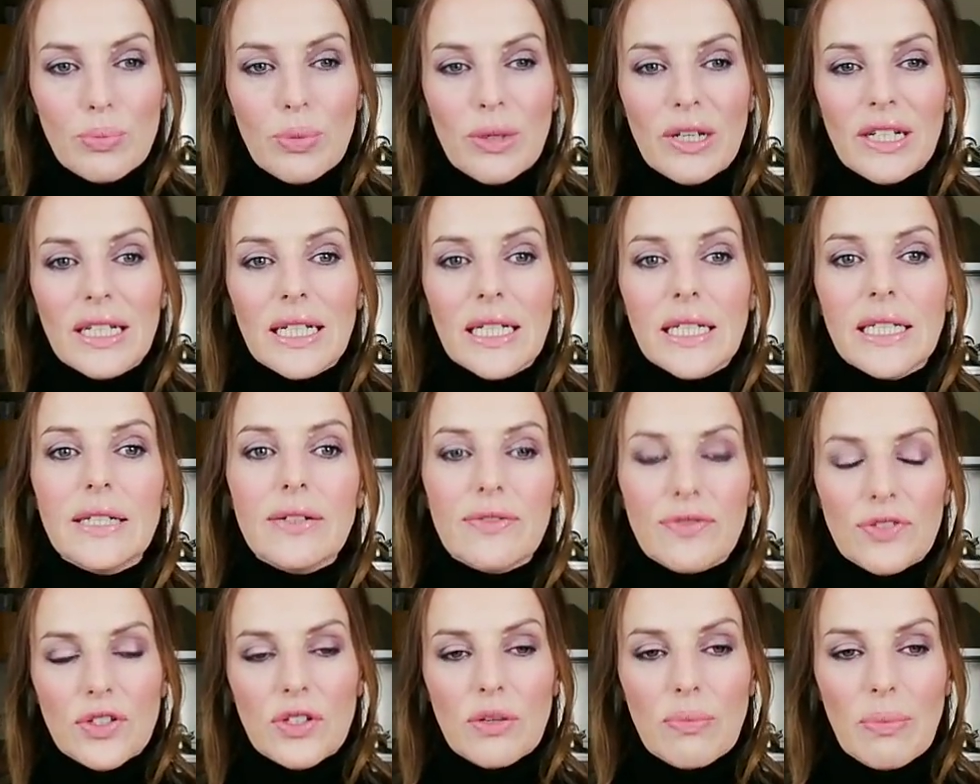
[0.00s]

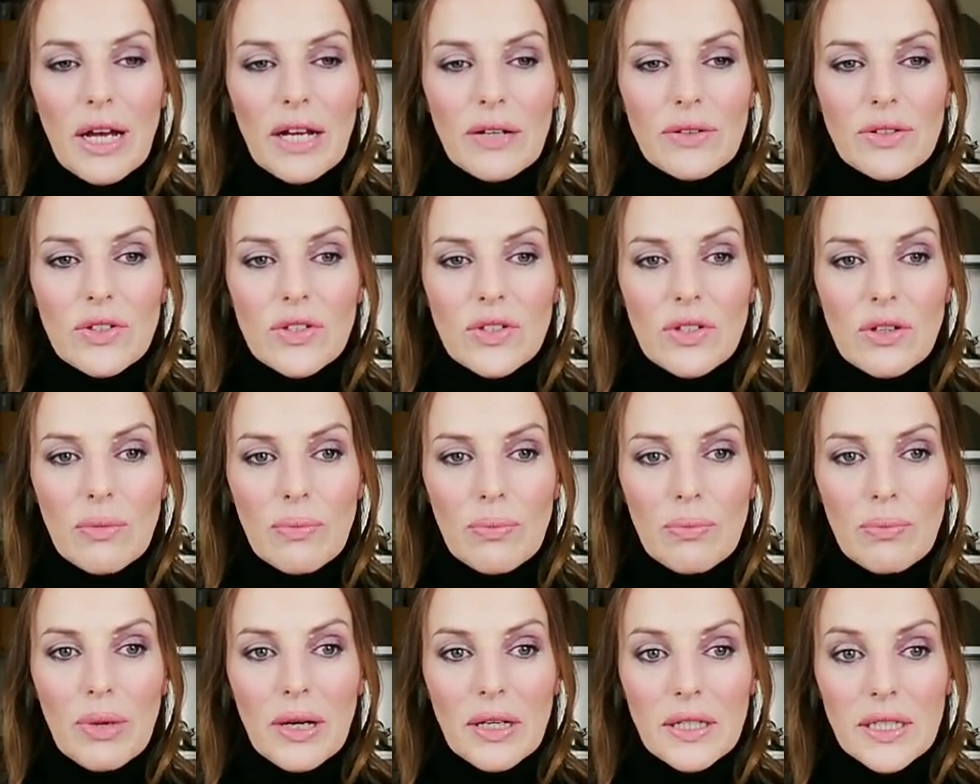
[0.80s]
beliefs about
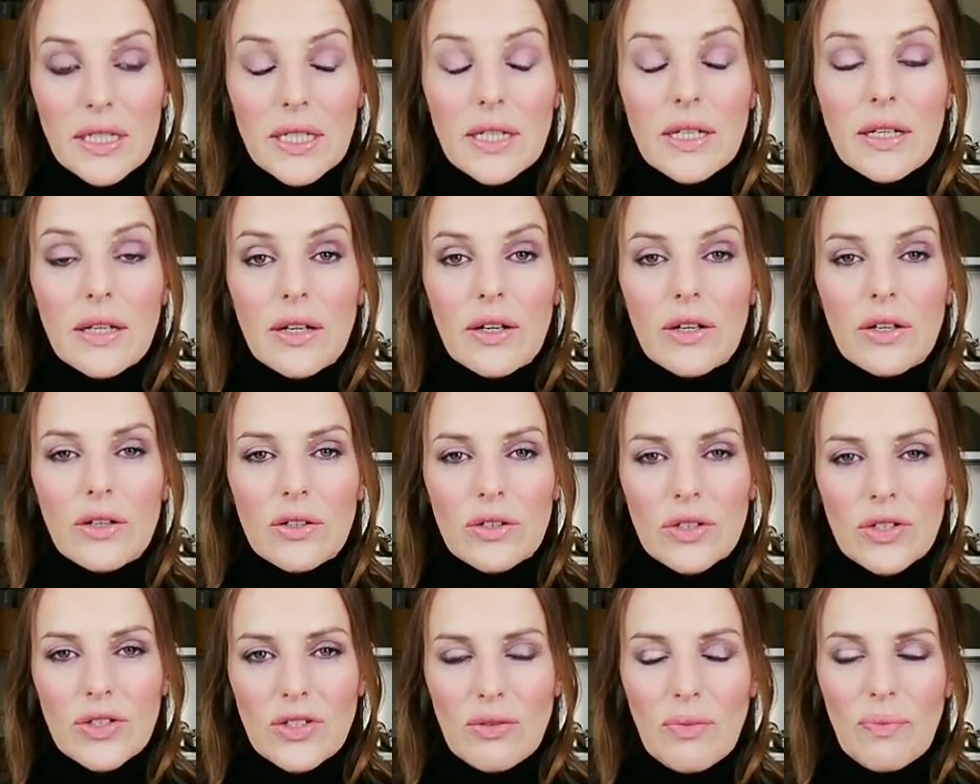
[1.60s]
somebody or
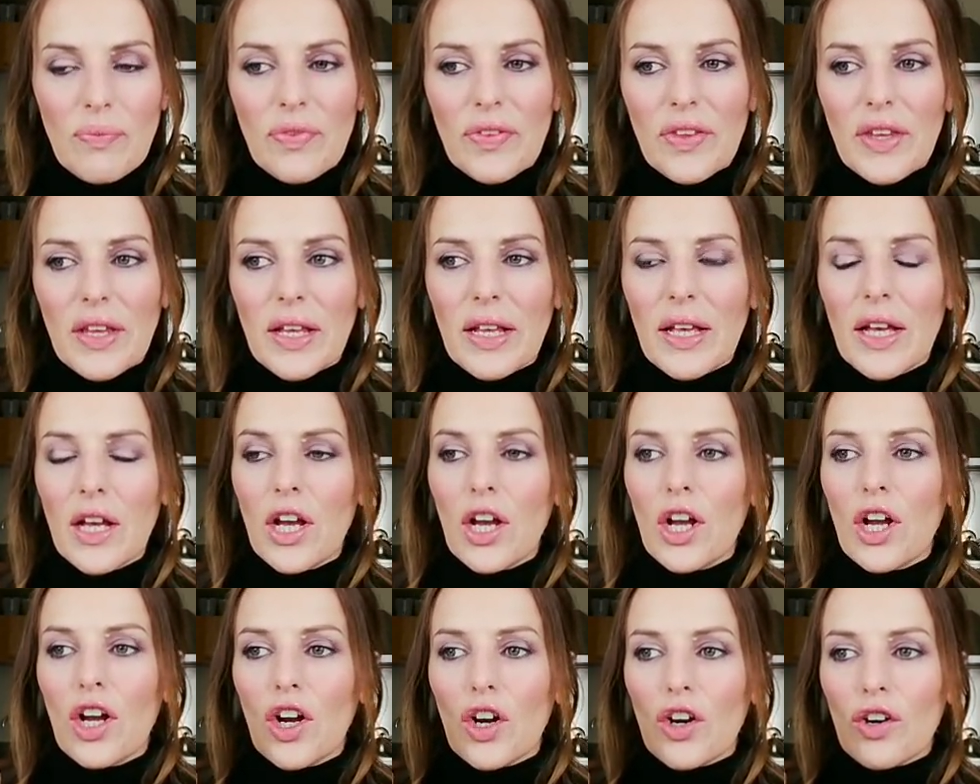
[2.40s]
something,
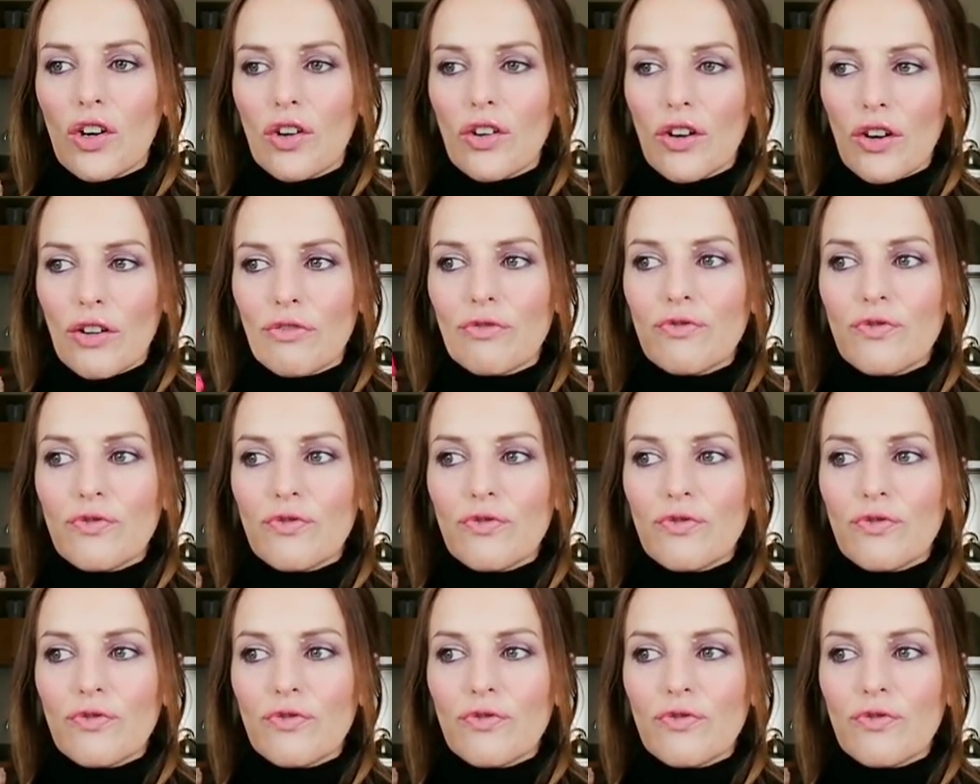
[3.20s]
or